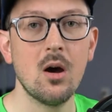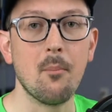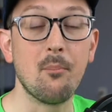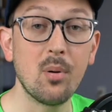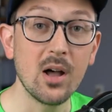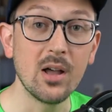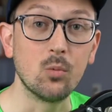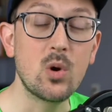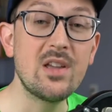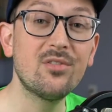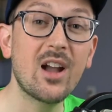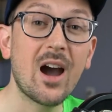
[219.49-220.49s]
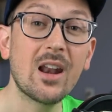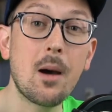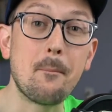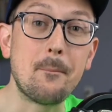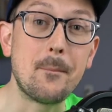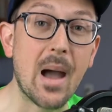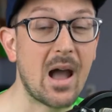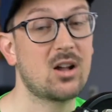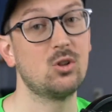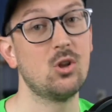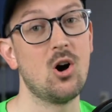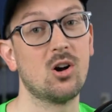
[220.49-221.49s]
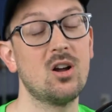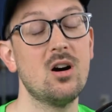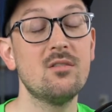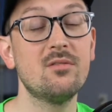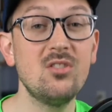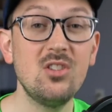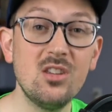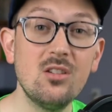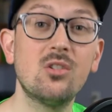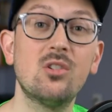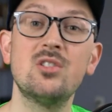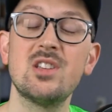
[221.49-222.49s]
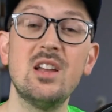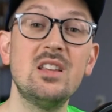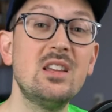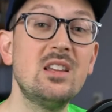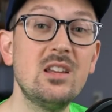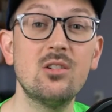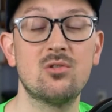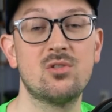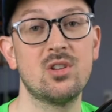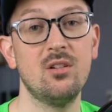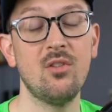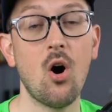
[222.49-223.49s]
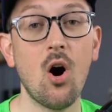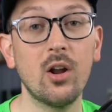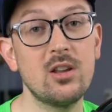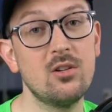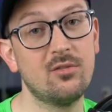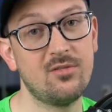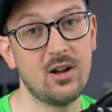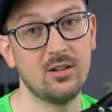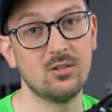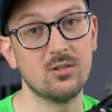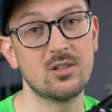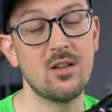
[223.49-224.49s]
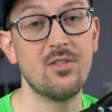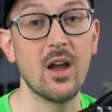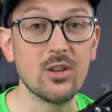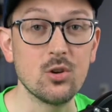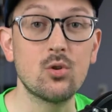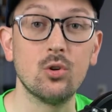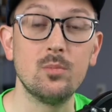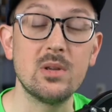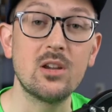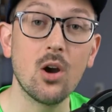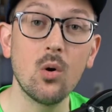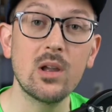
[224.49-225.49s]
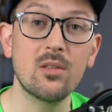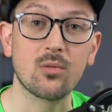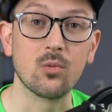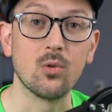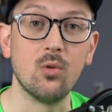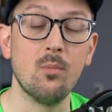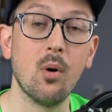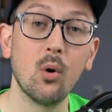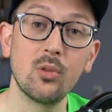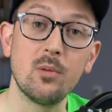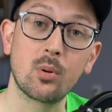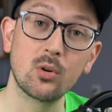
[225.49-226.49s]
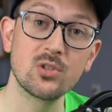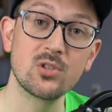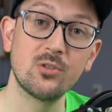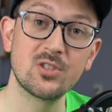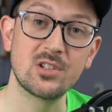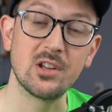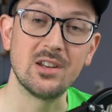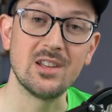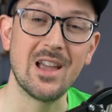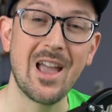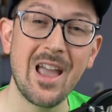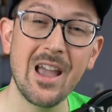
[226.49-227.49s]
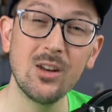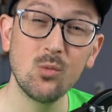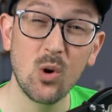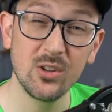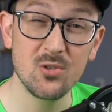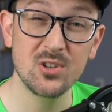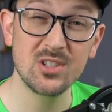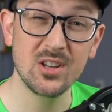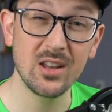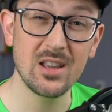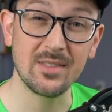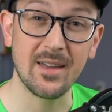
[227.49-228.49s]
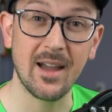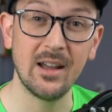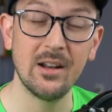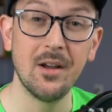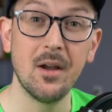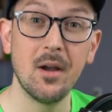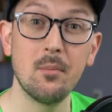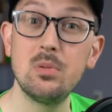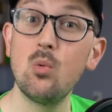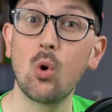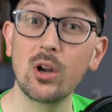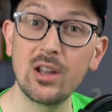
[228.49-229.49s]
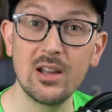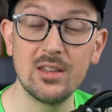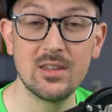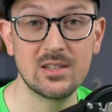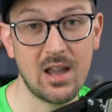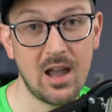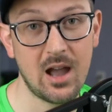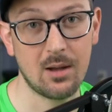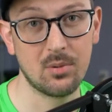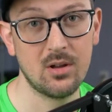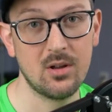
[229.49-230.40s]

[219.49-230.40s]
But we've got a backlog of years and years of audio files that you could be going through, both in personal study and while you're studying that, be working in this app.